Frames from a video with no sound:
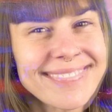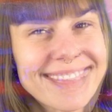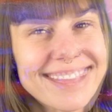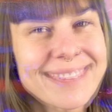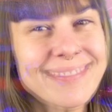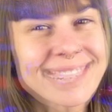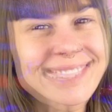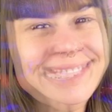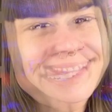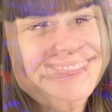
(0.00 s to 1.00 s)
Hi, I'm
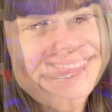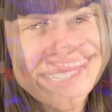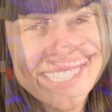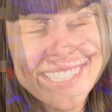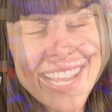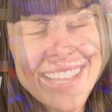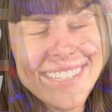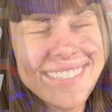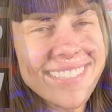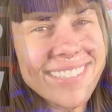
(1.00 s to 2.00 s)
Jessica Mullen,
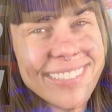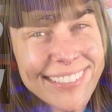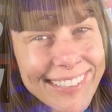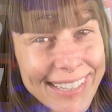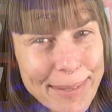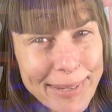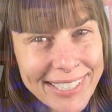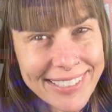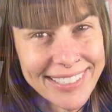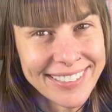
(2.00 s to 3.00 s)
and this is your daily
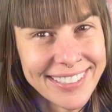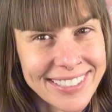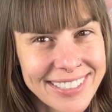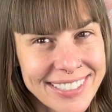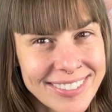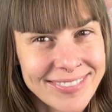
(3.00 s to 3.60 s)
meditation.